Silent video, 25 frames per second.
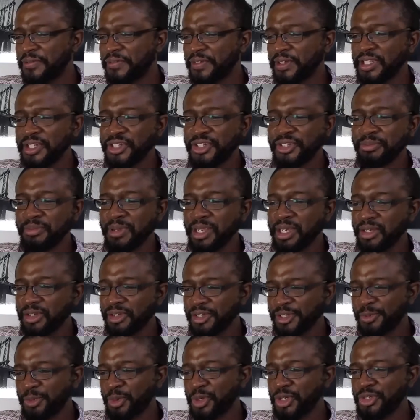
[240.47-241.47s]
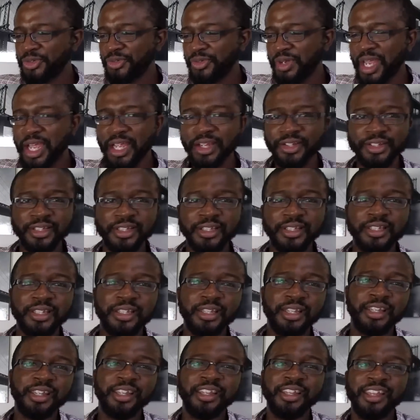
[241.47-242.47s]
At least you made it on Sports Reactions.
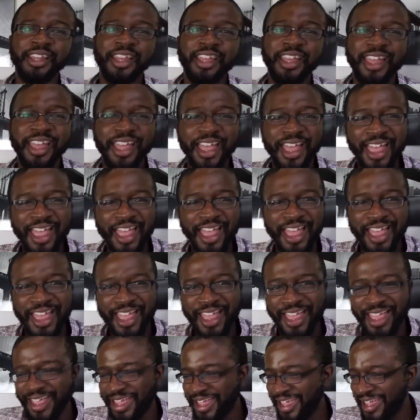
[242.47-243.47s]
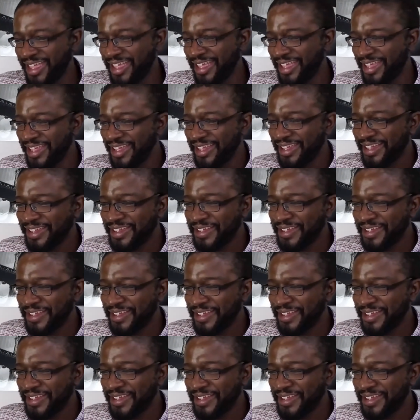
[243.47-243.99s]
Look at this.